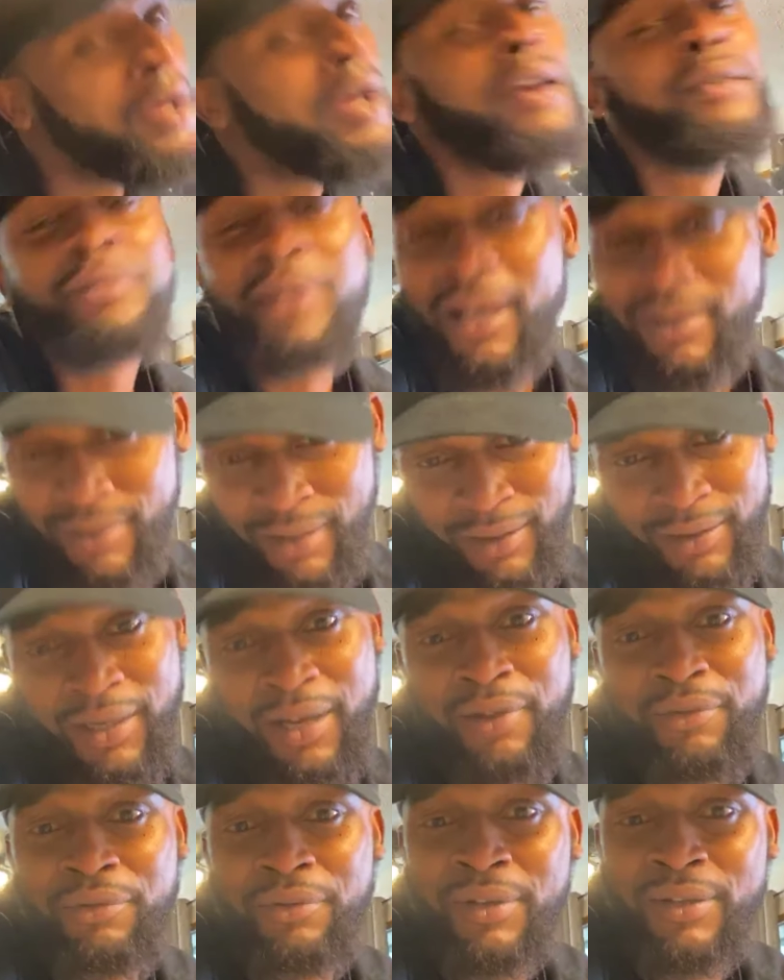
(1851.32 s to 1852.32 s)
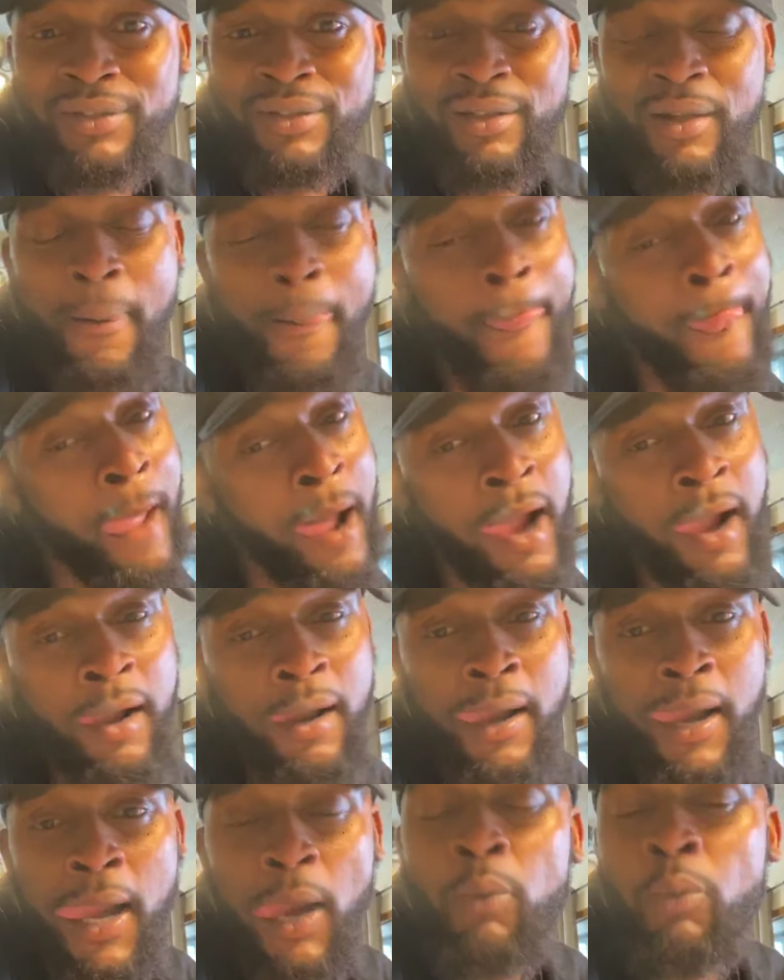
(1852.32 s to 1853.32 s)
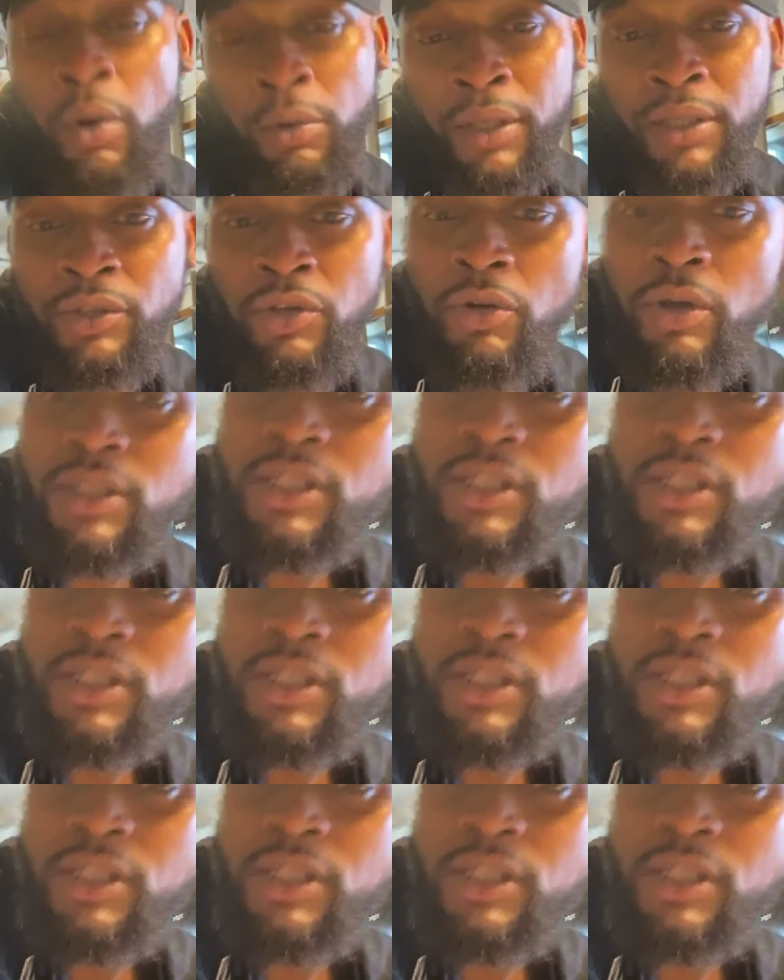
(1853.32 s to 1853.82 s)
There's a difference, huh? Won't he do it